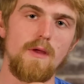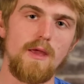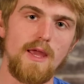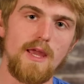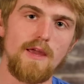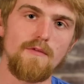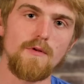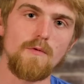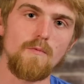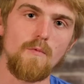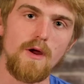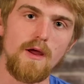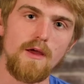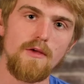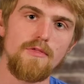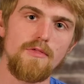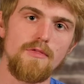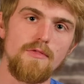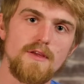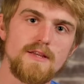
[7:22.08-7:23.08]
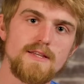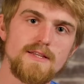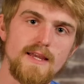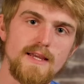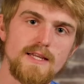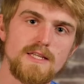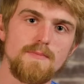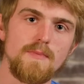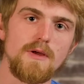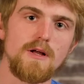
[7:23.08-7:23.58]
Even with the
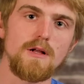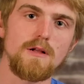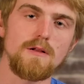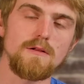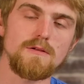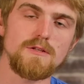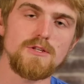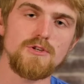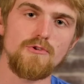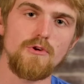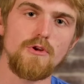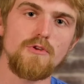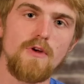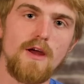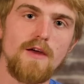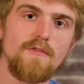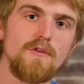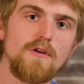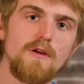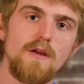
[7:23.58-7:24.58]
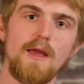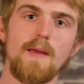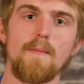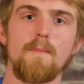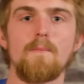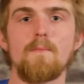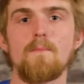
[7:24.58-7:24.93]
6 mil screwdriver, it